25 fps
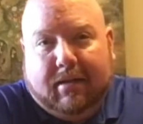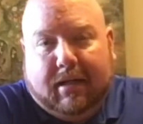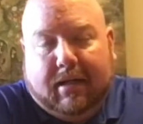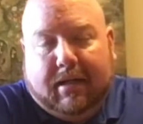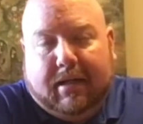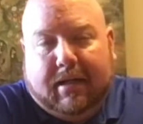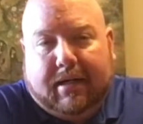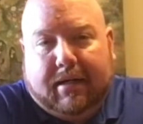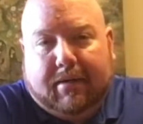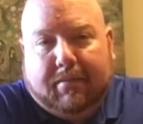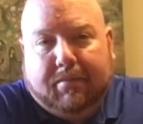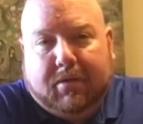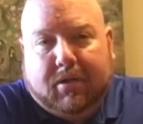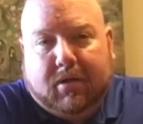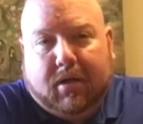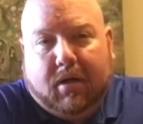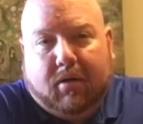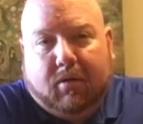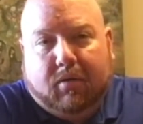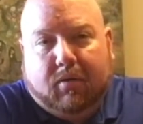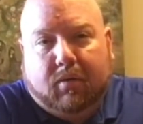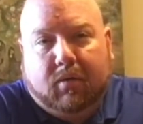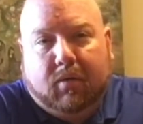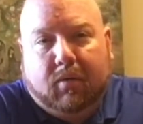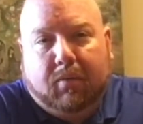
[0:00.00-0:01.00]

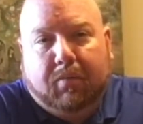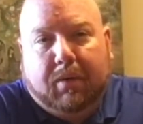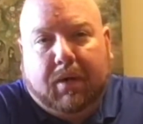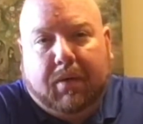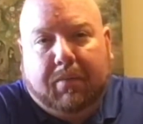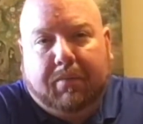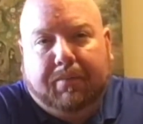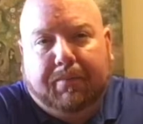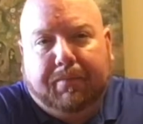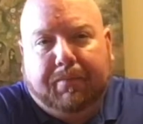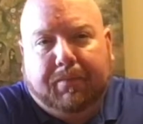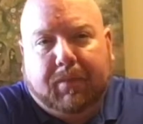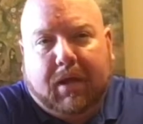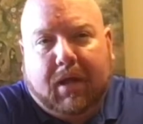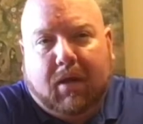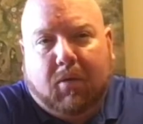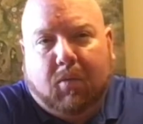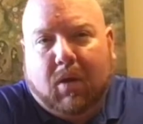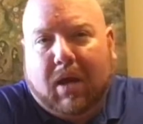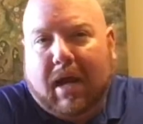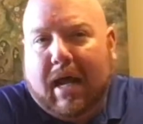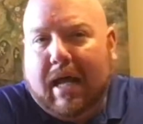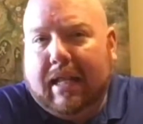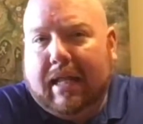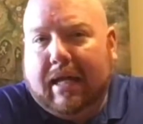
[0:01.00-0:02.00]

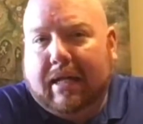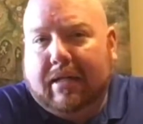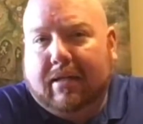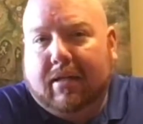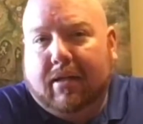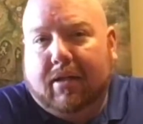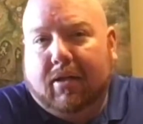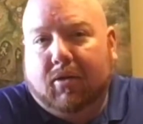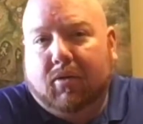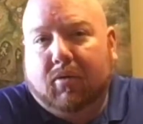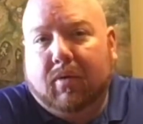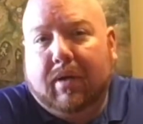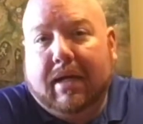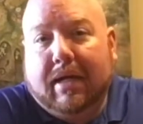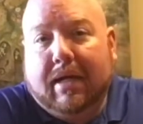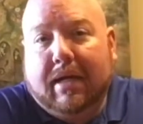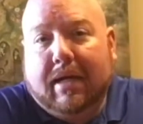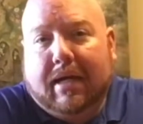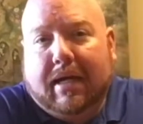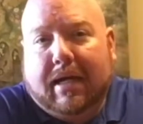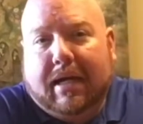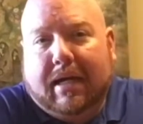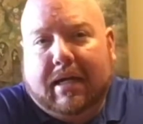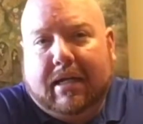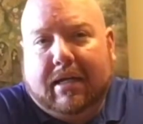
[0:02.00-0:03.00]
What I like to do
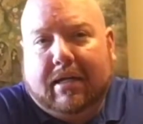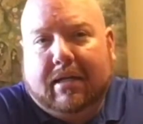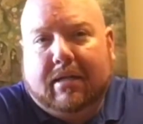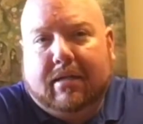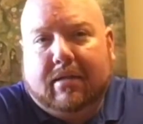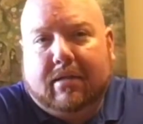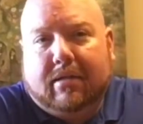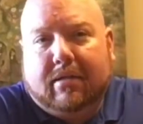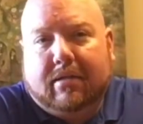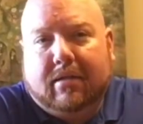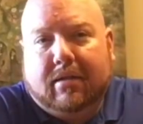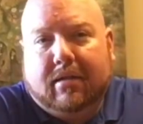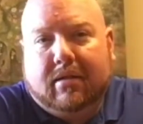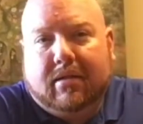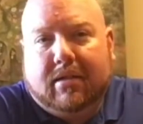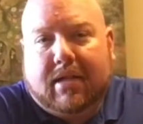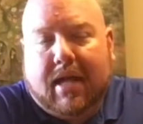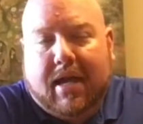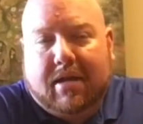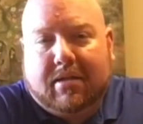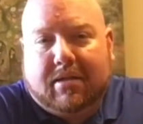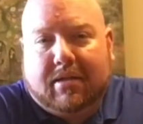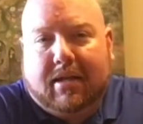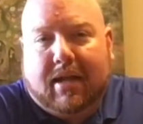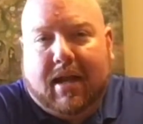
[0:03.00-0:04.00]
is
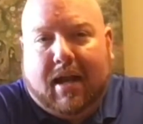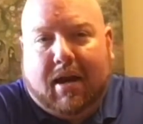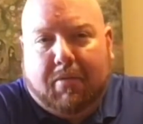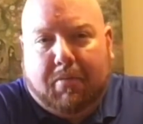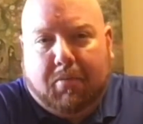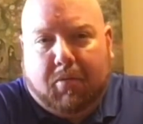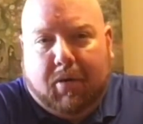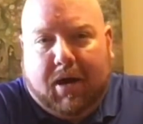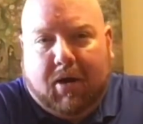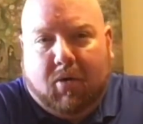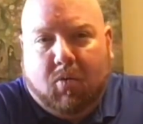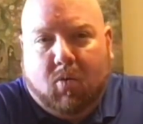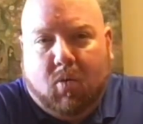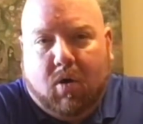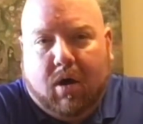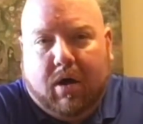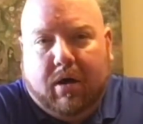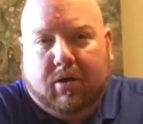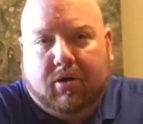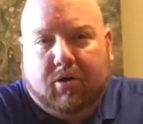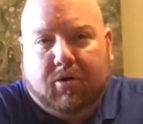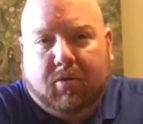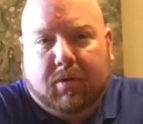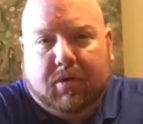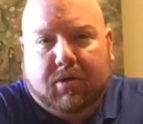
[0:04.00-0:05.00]
test it out, break
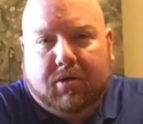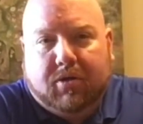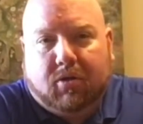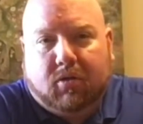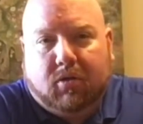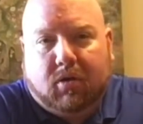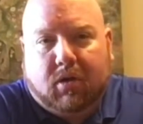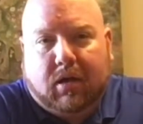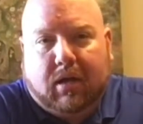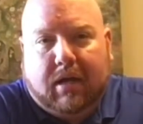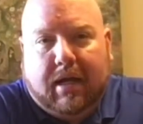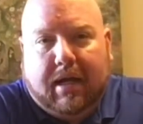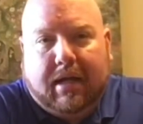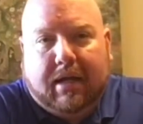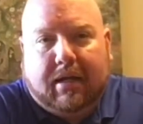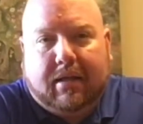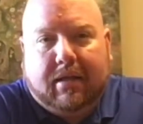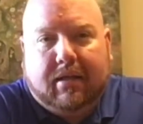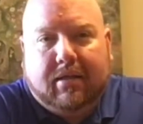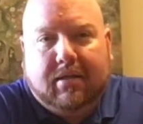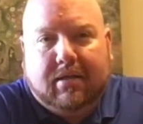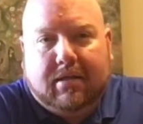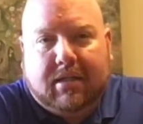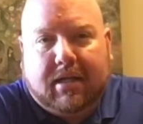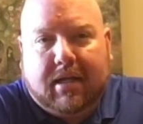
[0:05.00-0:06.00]
one to a certain
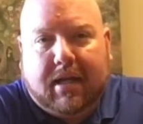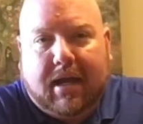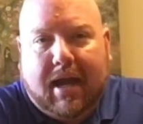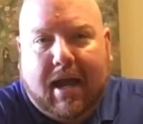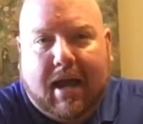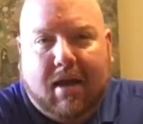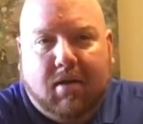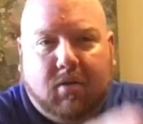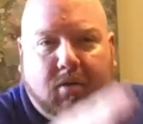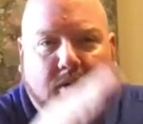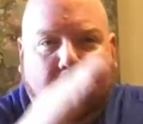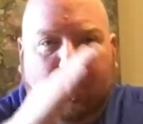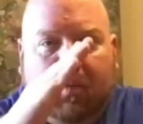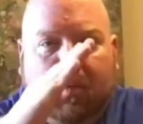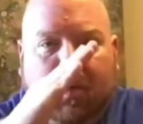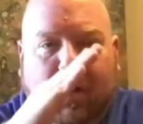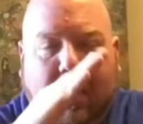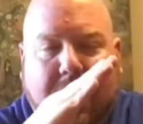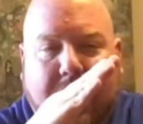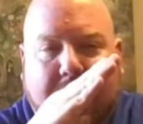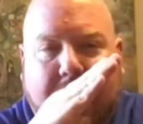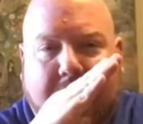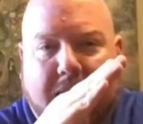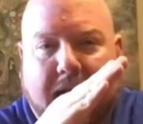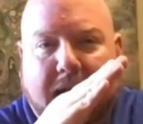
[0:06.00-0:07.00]
length, see what
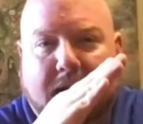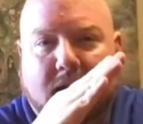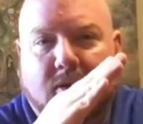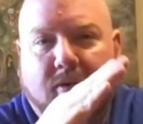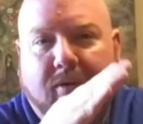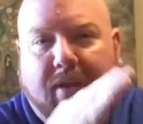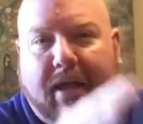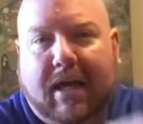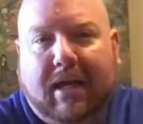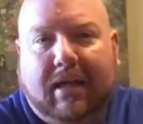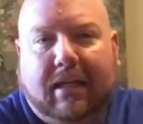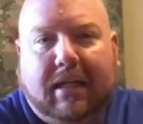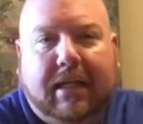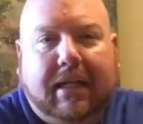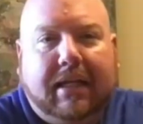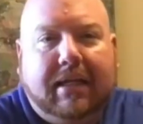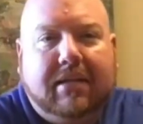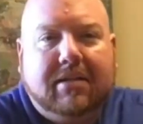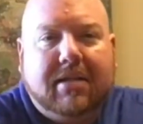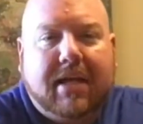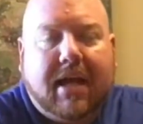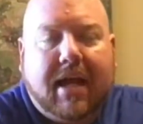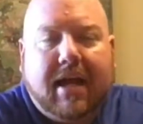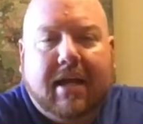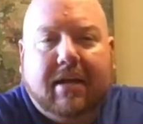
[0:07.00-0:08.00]
kind of angle that
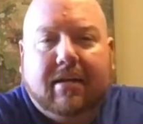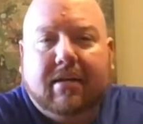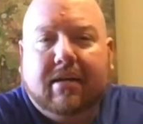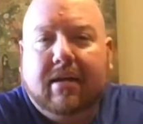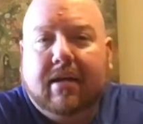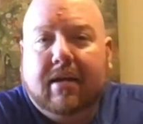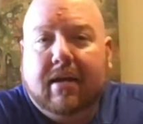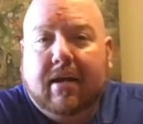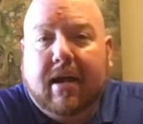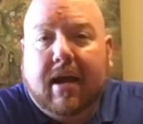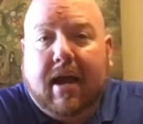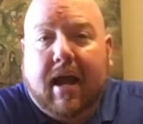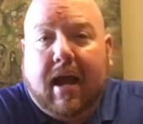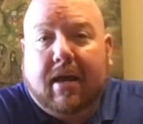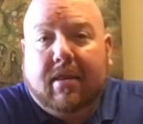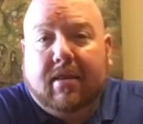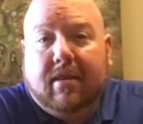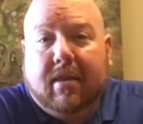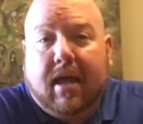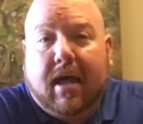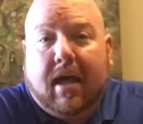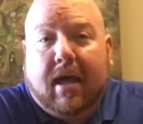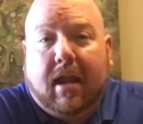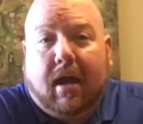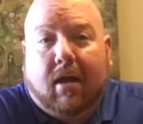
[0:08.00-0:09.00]
leans at, and
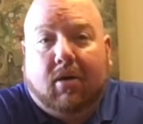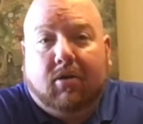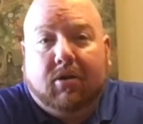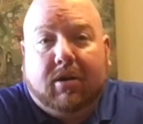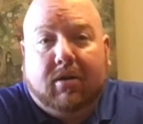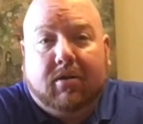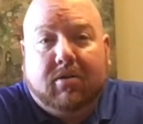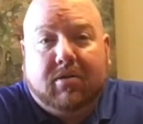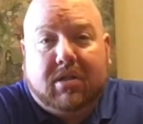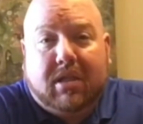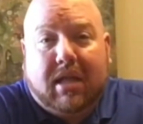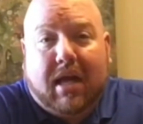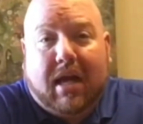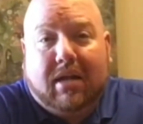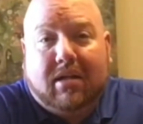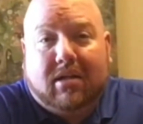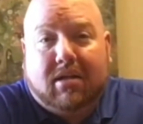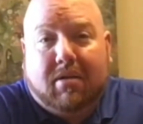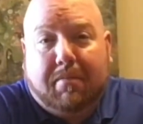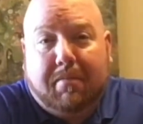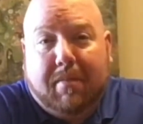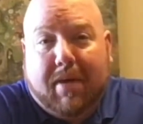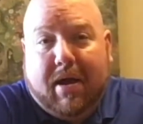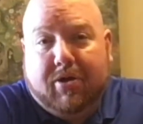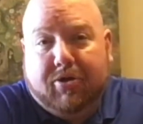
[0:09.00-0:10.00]
then I'll use that
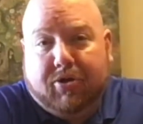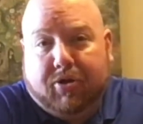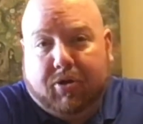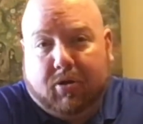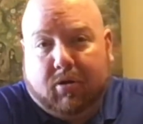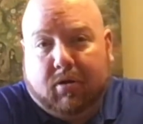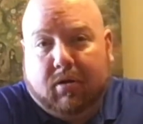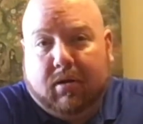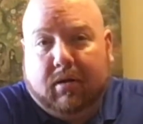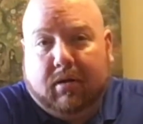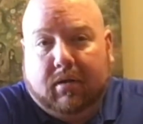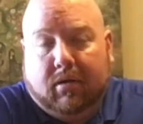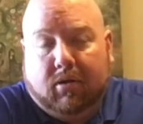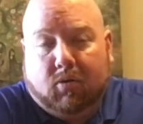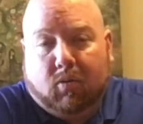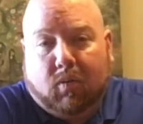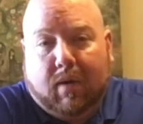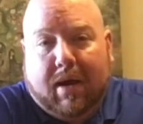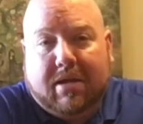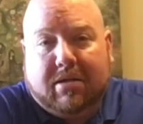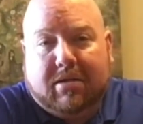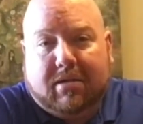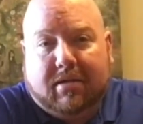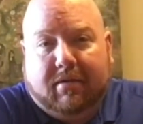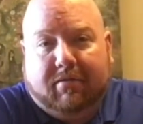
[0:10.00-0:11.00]
to measure the
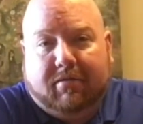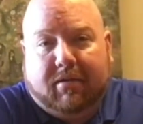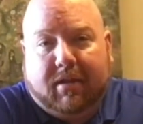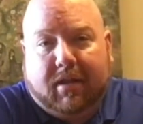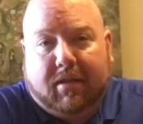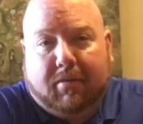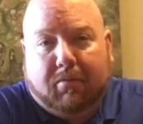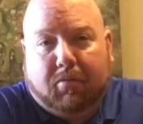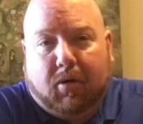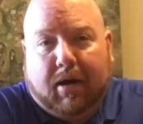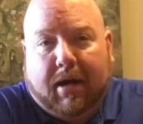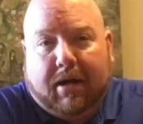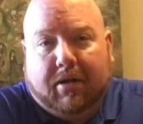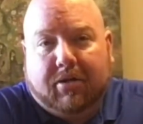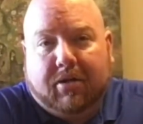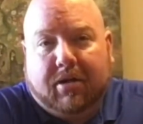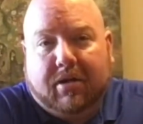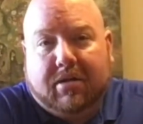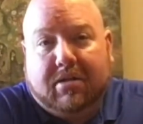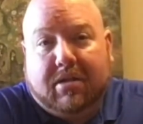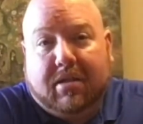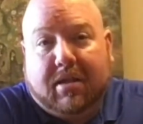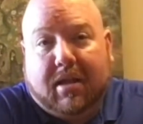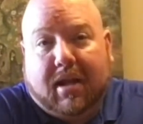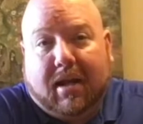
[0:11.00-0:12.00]
rest of the
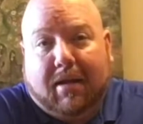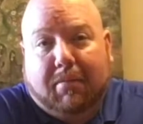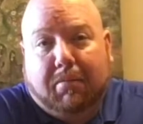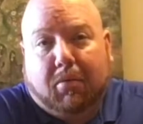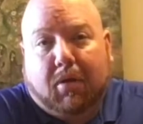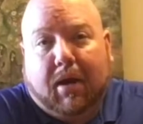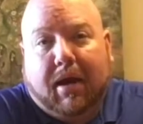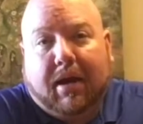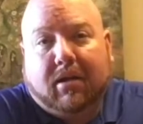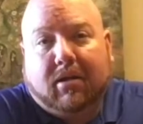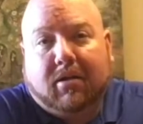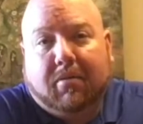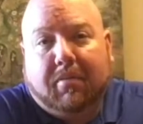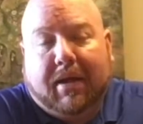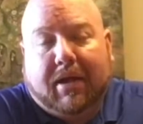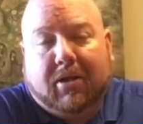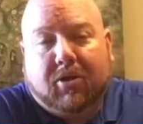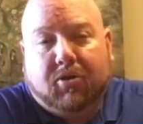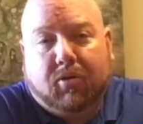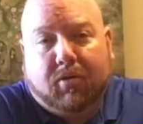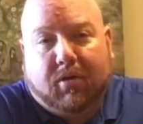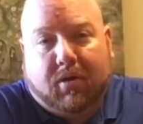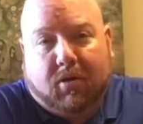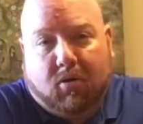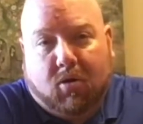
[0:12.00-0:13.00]
branches that I break to make
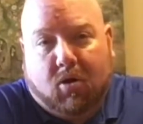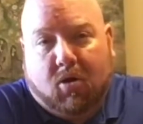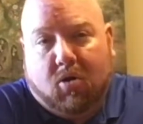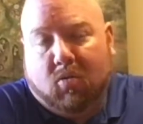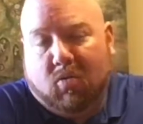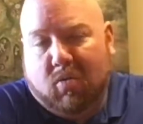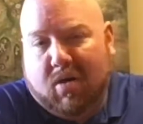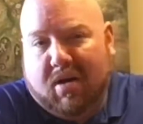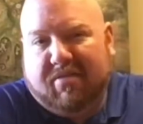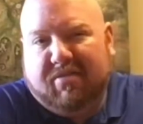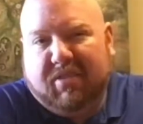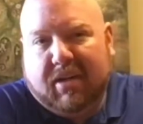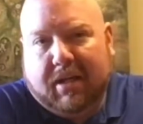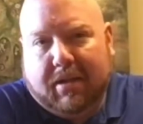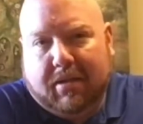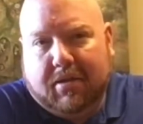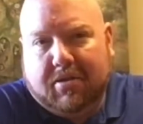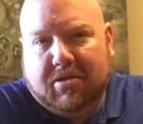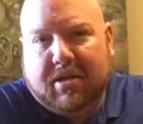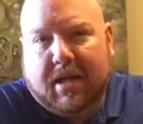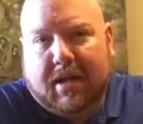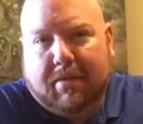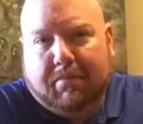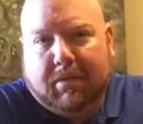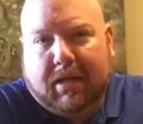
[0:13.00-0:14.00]
sure they're all roughly the
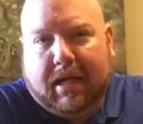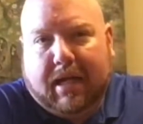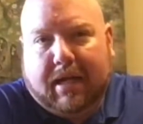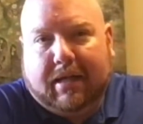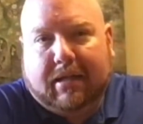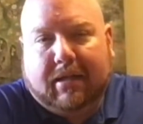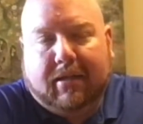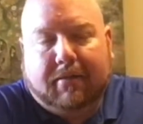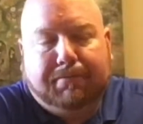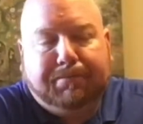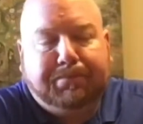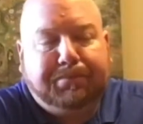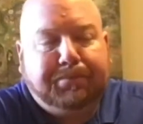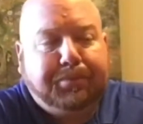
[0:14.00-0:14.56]
same length.